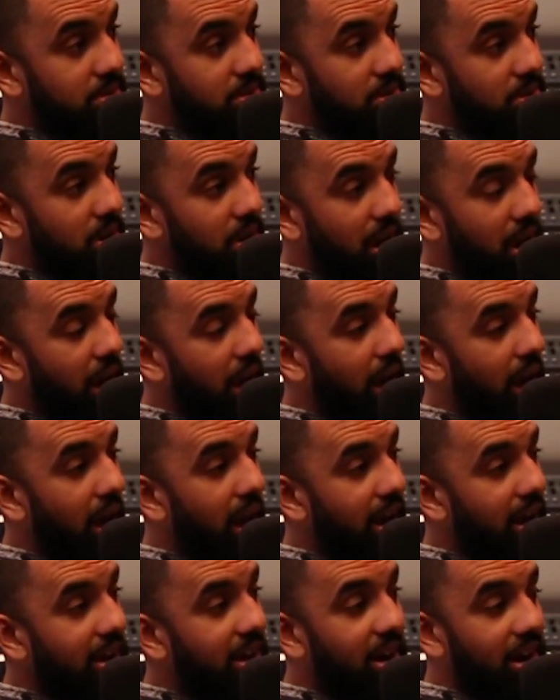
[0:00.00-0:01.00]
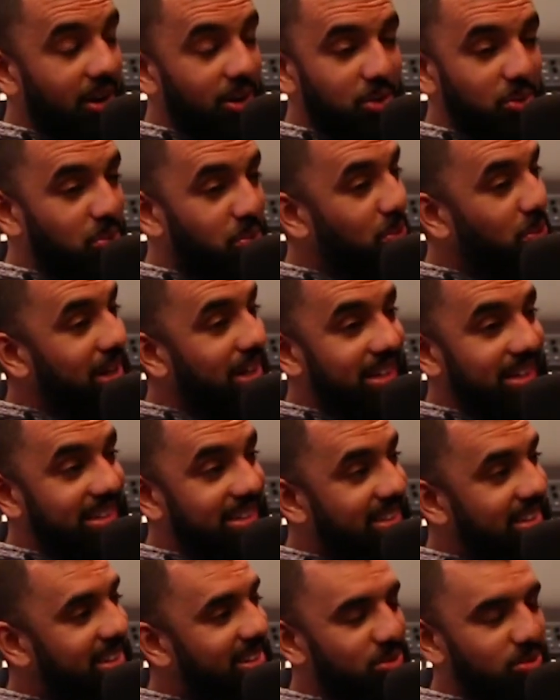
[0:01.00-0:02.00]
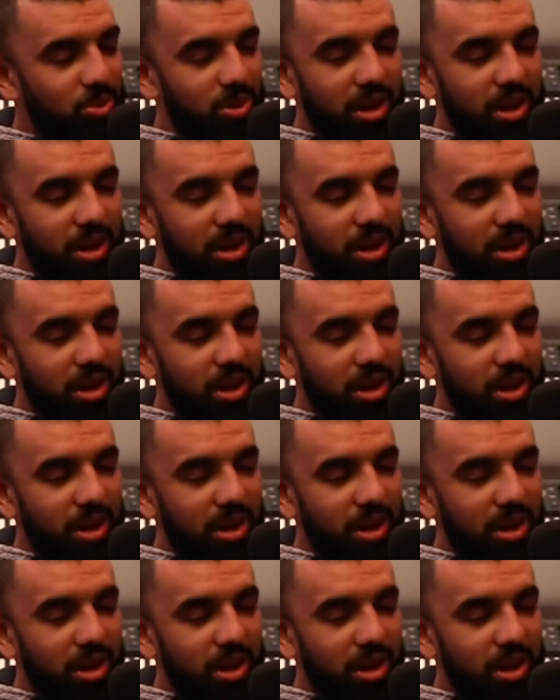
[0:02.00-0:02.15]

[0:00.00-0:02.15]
You're winging it every day, innit?